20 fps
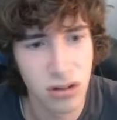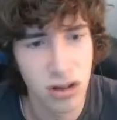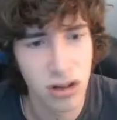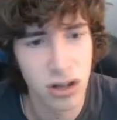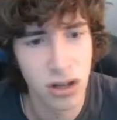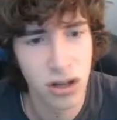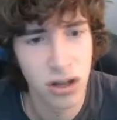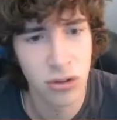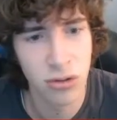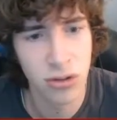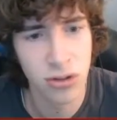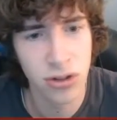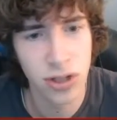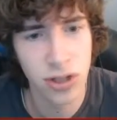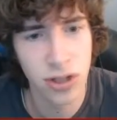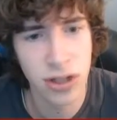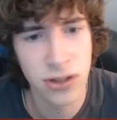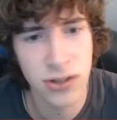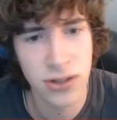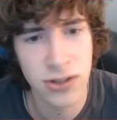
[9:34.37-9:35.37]
Uh, what the
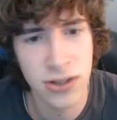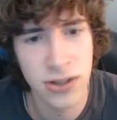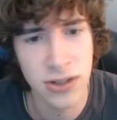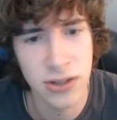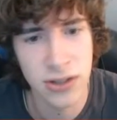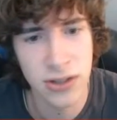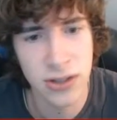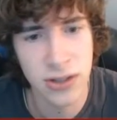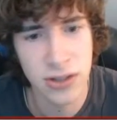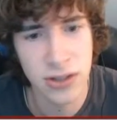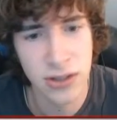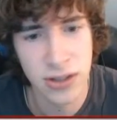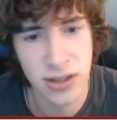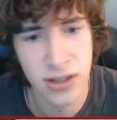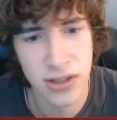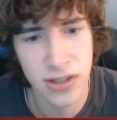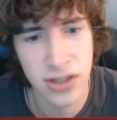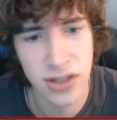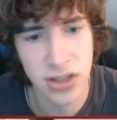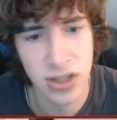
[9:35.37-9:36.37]
hell is this?
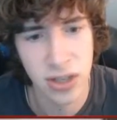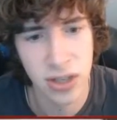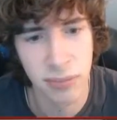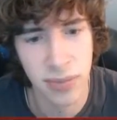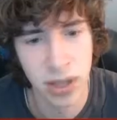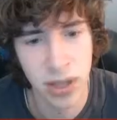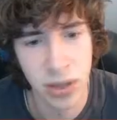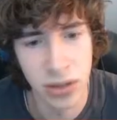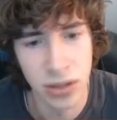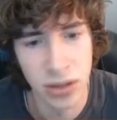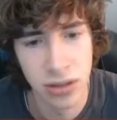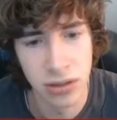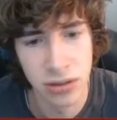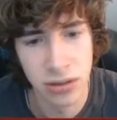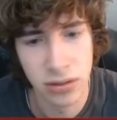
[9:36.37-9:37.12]
This is just a building.